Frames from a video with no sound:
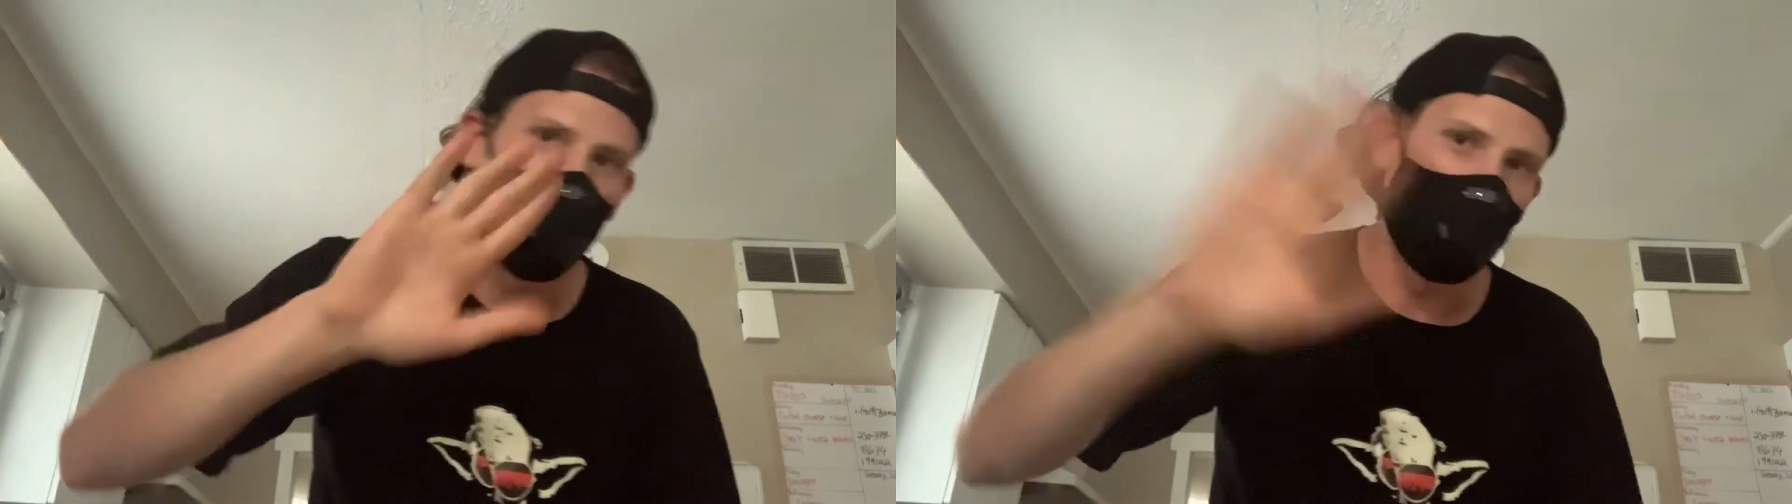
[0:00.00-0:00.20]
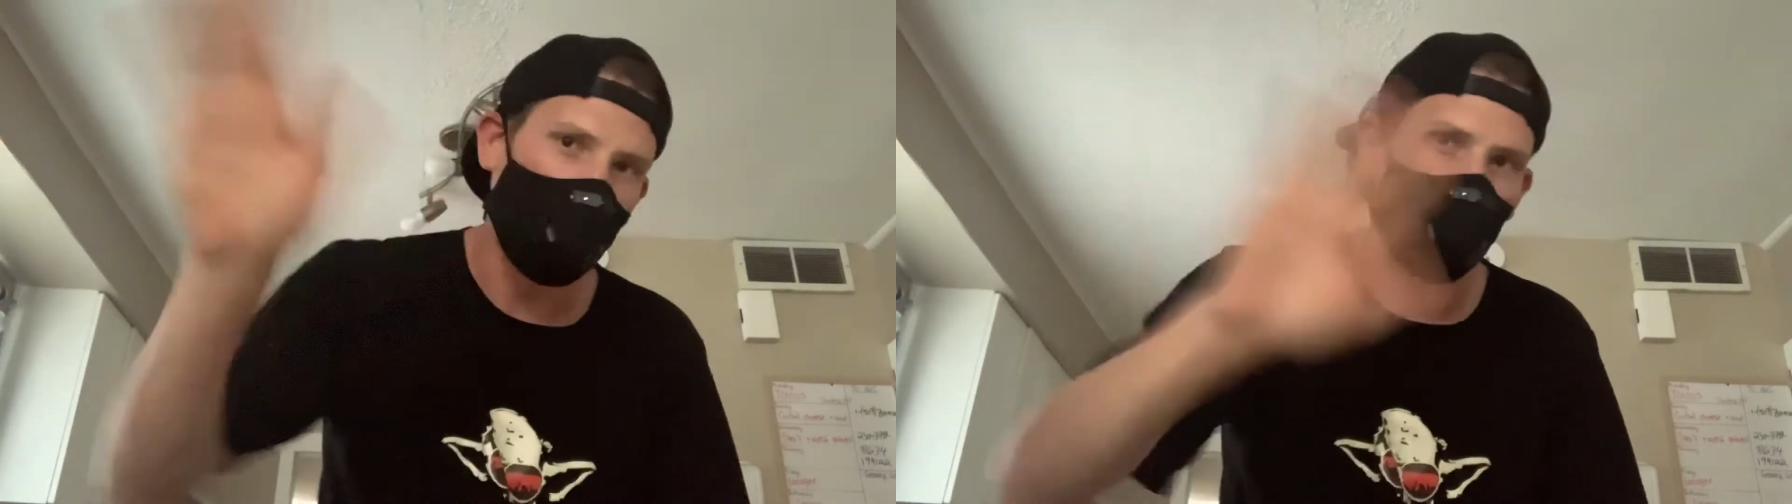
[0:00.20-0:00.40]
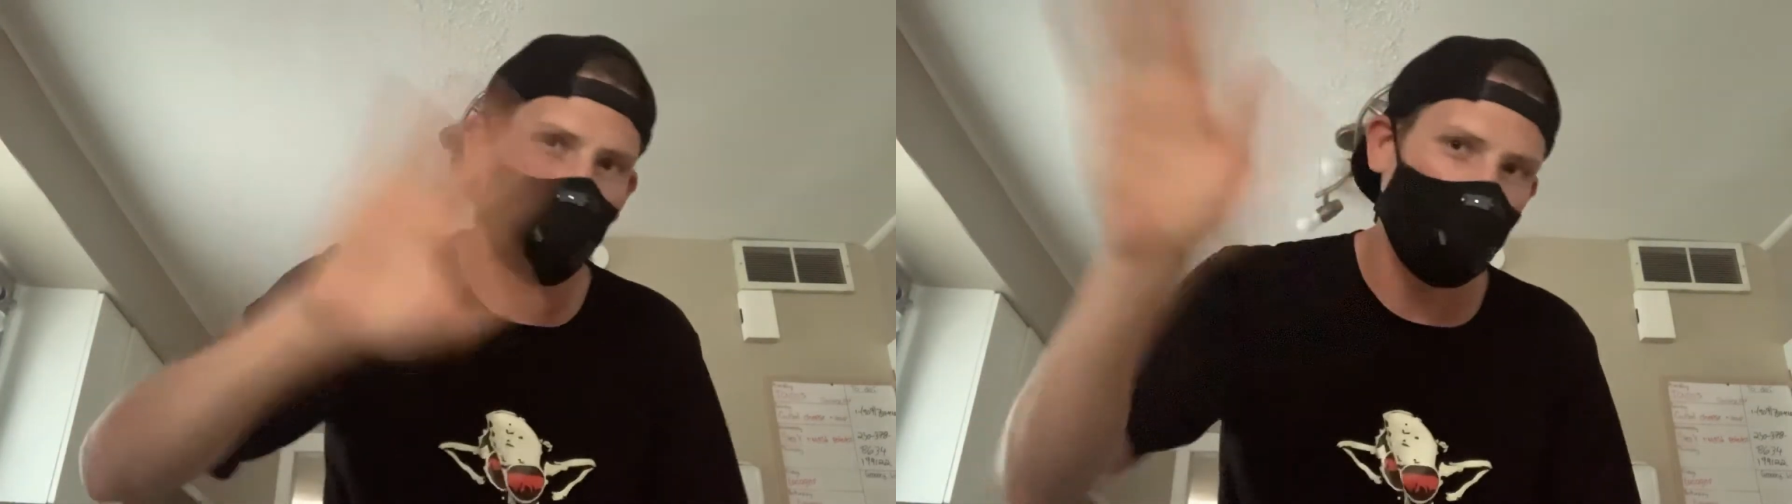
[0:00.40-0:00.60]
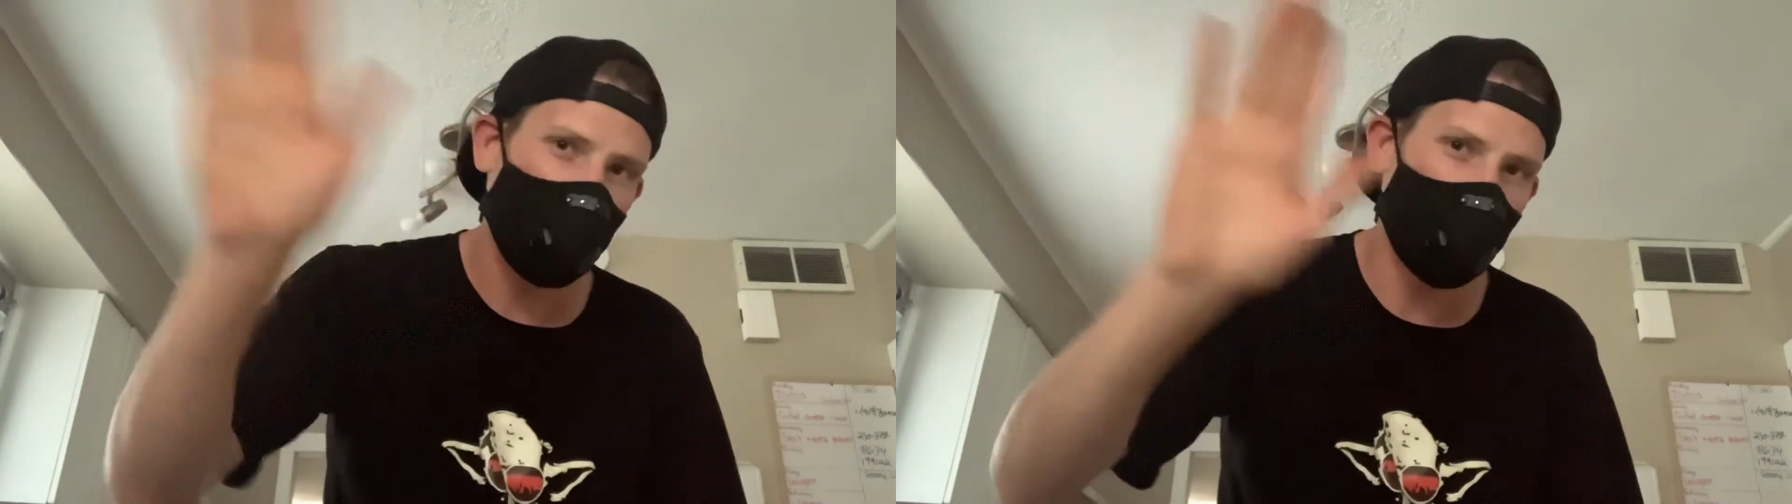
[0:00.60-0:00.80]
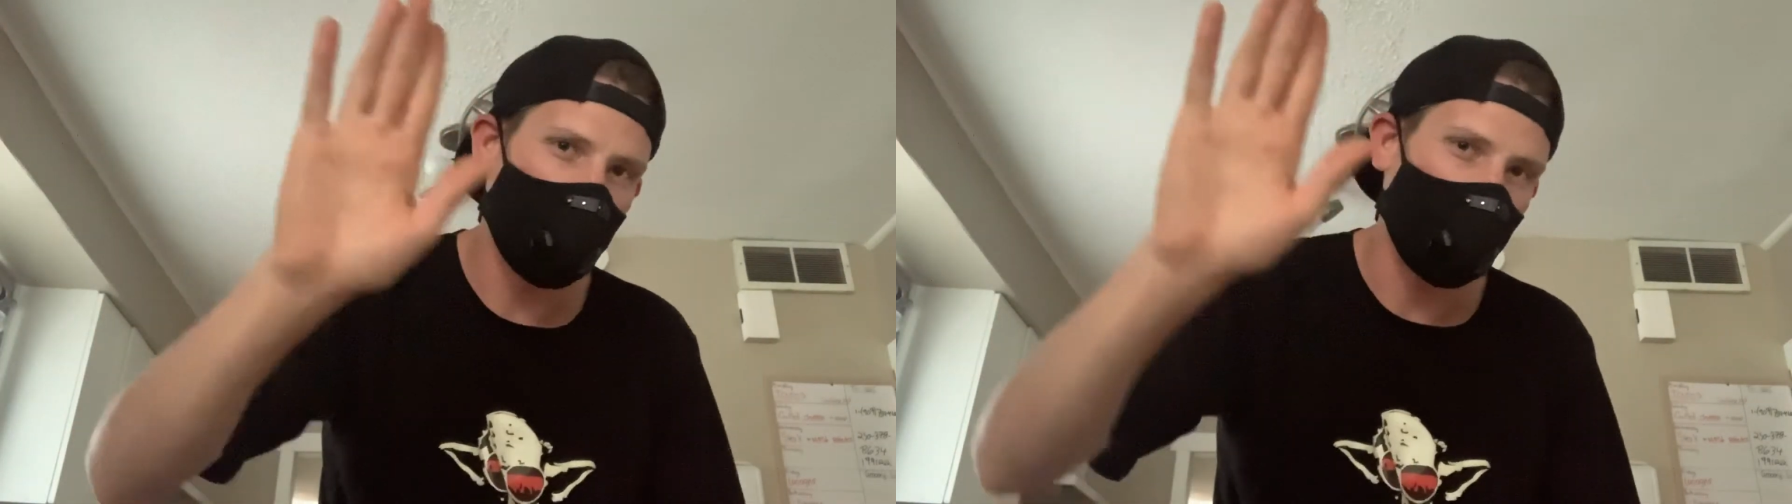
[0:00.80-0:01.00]

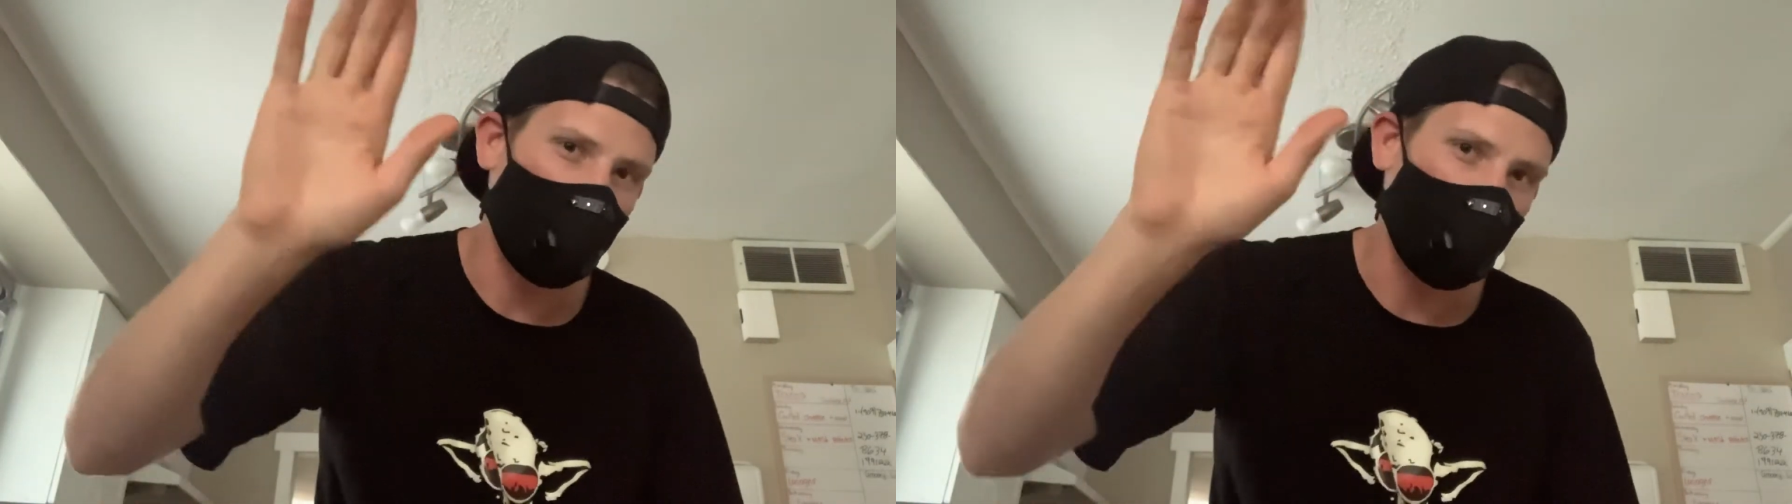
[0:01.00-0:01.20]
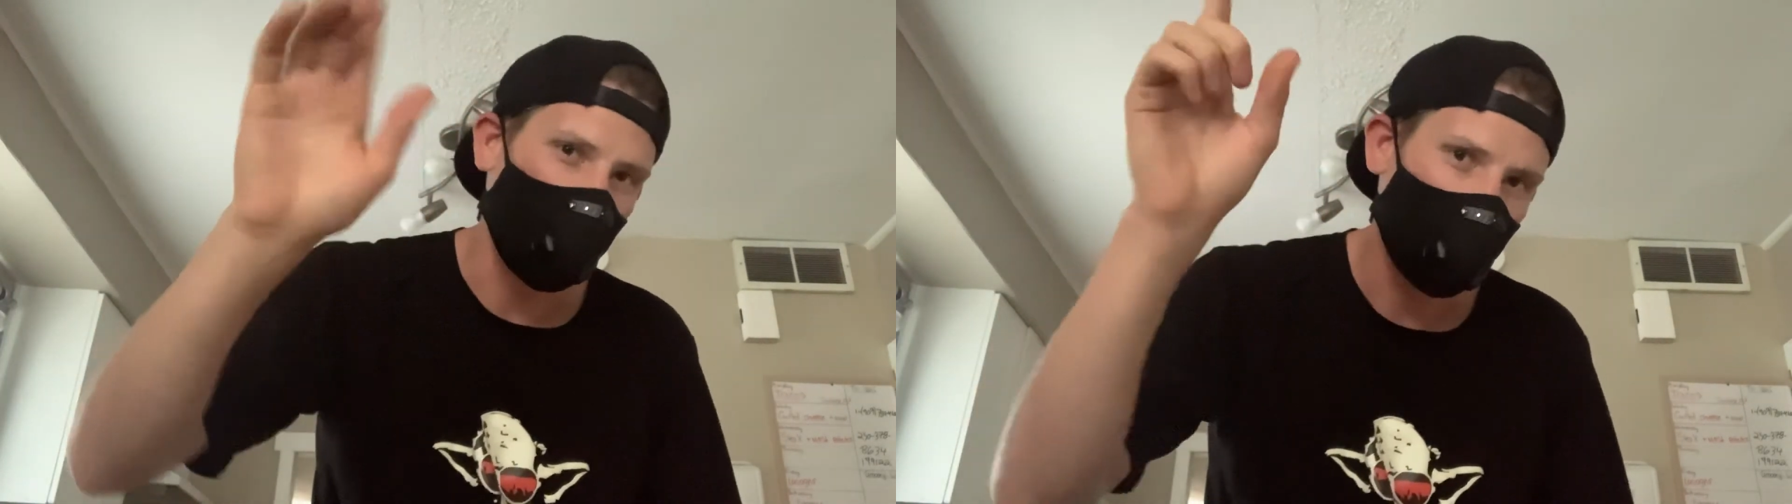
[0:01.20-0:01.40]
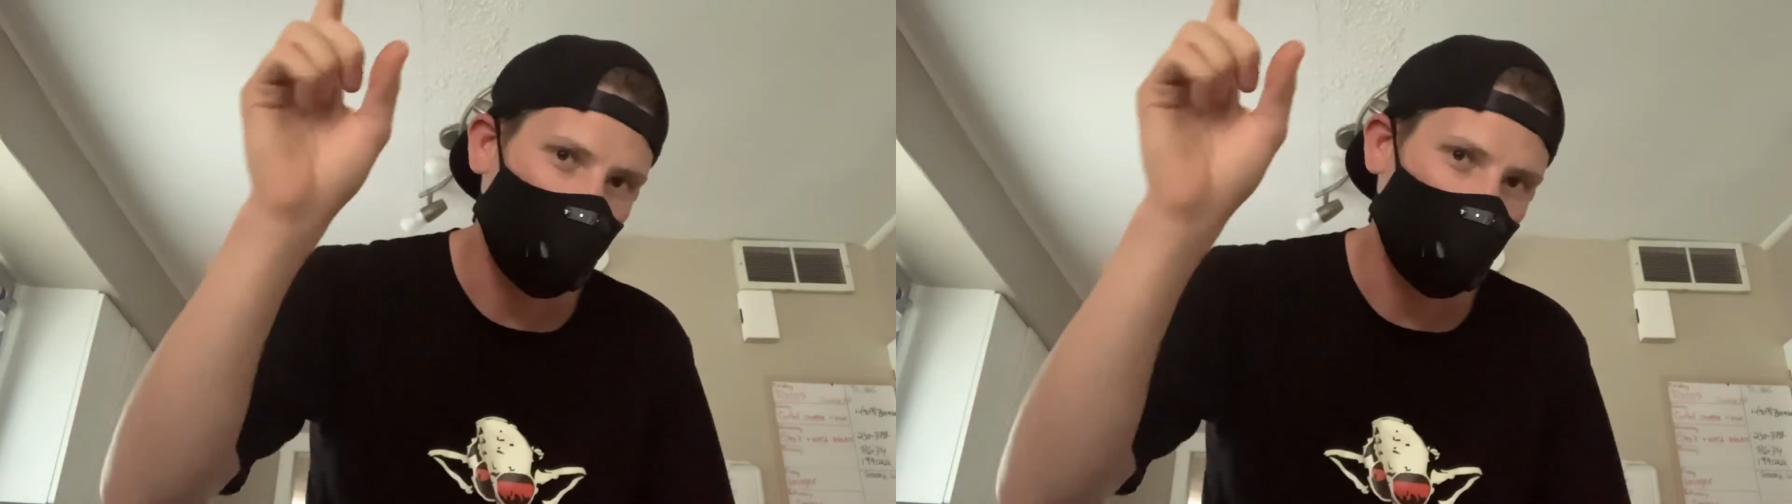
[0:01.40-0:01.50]
Bye-bye